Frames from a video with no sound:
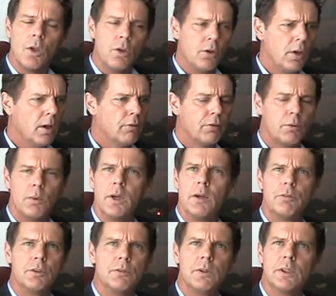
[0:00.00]
Yeah, from
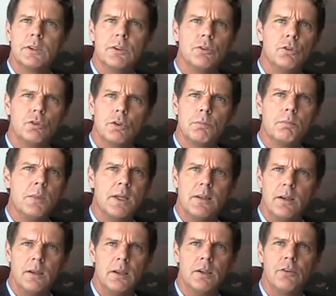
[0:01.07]
everywhere in Europe,
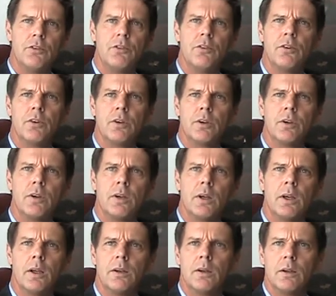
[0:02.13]
Middle East,
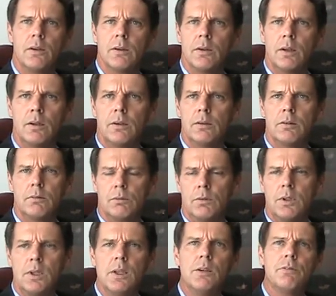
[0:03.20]
and
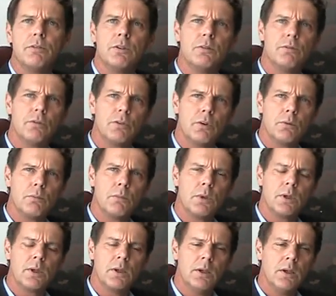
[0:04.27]
even from